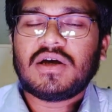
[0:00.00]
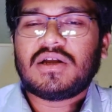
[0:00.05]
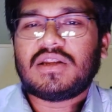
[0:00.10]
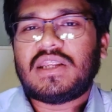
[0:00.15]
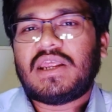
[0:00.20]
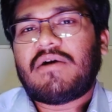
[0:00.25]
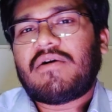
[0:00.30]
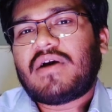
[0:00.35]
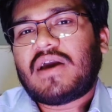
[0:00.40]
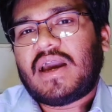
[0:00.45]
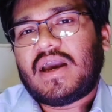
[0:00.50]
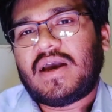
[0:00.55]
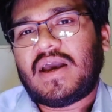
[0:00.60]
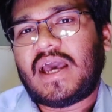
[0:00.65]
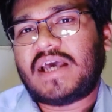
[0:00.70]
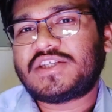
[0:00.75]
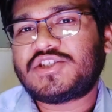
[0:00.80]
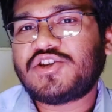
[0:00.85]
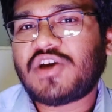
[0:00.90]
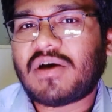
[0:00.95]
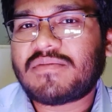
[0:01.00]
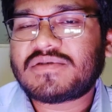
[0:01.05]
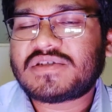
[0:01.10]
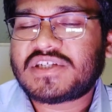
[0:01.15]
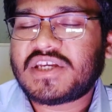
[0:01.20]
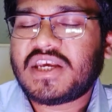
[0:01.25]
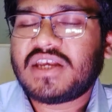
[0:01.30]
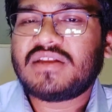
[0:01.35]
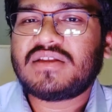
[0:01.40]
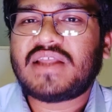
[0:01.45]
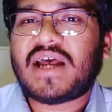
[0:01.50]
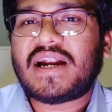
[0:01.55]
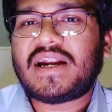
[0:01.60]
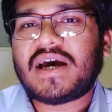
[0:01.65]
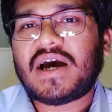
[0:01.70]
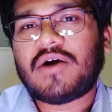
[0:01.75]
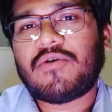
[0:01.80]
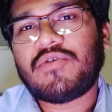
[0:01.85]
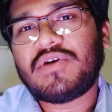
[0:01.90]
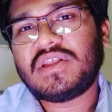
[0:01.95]
Now as you have seen
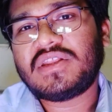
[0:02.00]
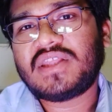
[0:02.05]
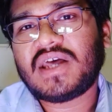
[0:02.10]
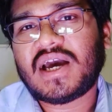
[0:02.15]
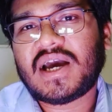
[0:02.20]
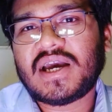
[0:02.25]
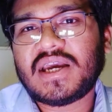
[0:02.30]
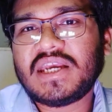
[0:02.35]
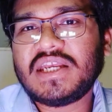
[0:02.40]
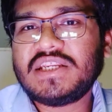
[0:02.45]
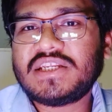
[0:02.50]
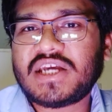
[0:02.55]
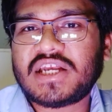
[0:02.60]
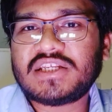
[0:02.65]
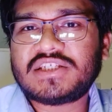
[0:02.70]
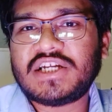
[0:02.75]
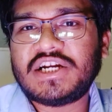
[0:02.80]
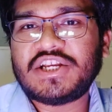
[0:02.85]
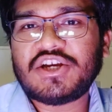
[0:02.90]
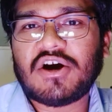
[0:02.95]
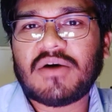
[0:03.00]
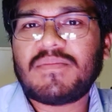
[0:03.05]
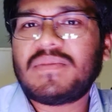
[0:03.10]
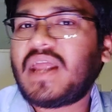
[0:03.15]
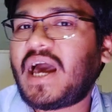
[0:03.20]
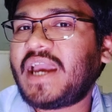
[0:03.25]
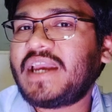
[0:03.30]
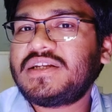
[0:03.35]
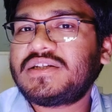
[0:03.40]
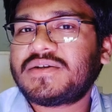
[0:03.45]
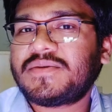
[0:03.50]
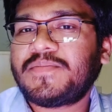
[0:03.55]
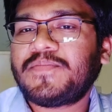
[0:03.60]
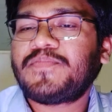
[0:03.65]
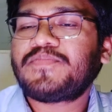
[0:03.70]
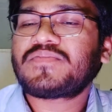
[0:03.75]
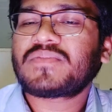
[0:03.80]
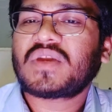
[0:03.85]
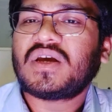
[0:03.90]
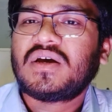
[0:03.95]
that with the intensity of light,
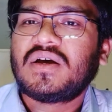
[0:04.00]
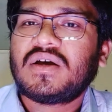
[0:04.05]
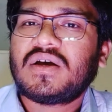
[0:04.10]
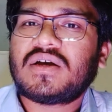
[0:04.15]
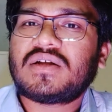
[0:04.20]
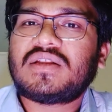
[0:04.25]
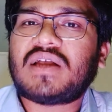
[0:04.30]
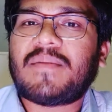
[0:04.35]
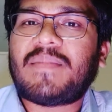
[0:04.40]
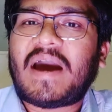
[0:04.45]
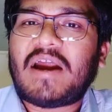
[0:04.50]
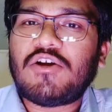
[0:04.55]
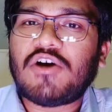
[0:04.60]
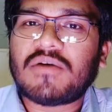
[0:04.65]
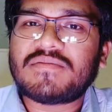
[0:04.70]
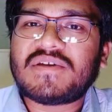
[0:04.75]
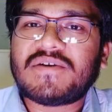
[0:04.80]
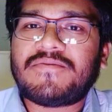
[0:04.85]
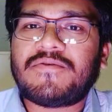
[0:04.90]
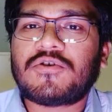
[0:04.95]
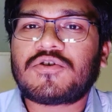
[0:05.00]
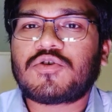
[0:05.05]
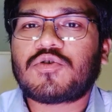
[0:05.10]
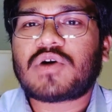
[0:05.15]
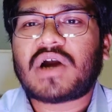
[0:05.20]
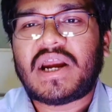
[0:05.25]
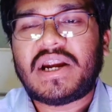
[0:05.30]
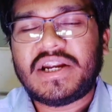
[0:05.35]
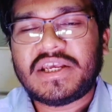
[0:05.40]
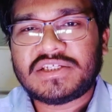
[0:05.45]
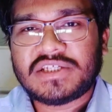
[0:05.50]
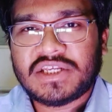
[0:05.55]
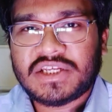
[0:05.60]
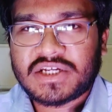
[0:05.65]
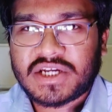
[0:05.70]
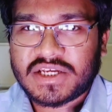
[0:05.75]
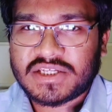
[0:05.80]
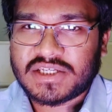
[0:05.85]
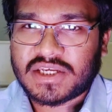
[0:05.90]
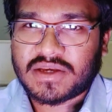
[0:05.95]
the value of the photocurrent is
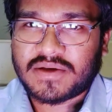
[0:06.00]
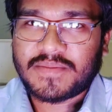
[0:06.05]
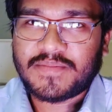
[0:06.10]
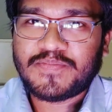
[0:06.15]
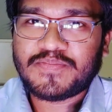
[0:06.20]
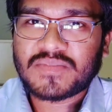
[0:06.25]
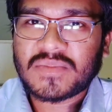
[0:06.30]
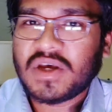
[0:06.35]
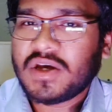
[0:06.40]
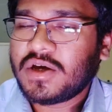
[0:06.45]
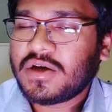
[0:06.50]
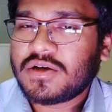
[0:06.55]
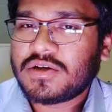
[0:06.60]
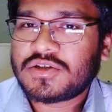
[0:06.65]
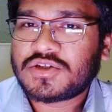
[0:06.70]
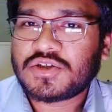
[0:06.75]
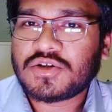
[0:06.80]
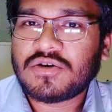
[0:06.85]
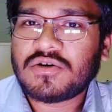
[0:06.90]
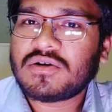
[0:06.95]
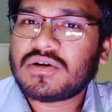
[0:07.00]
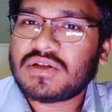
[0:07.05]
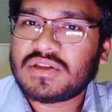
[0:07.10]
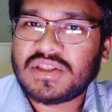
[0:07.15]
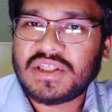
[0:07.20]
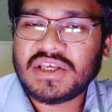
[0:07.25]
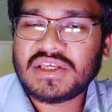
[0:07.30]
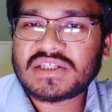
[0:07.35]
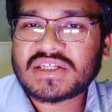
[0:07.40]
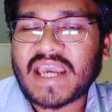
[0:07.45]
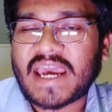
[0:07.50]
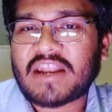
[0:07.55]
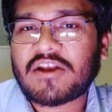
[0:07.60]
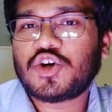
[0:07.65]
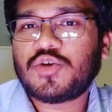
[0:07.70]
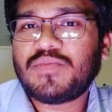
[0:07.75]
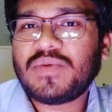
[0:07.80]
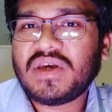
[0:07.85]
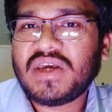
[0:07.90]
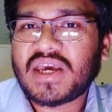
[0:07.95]
increasing. So this can
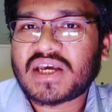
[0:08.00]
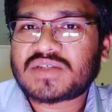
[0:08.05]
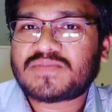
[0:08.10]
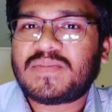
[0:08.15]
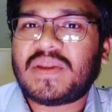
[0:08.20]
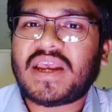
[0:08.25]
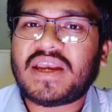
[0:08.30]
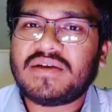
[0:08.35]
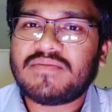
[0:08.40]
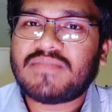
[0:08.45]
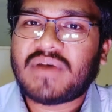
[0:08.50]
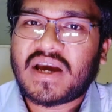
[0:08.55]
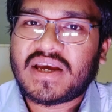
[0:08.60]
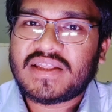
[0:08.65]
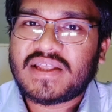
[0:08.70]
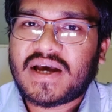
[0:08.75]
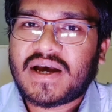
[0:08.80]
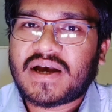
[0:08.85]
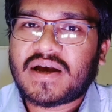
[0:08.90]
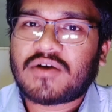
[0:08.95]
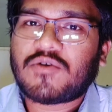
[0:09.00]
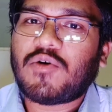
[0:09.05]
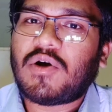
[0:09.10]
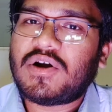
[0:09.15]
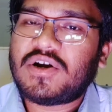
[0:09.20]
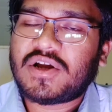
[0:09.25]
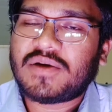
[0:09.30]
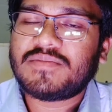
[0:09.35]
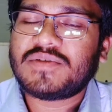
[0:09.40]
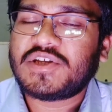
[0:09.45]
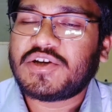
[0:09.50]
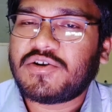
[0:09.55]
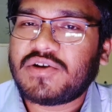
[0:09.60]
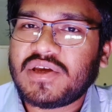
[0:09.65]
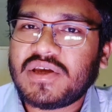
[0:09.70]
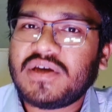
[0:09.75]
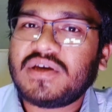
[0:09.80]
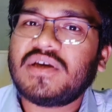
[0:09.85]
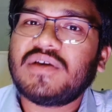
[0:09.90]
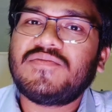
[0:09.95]
also be explained by the quantum
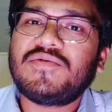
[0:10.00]
theory.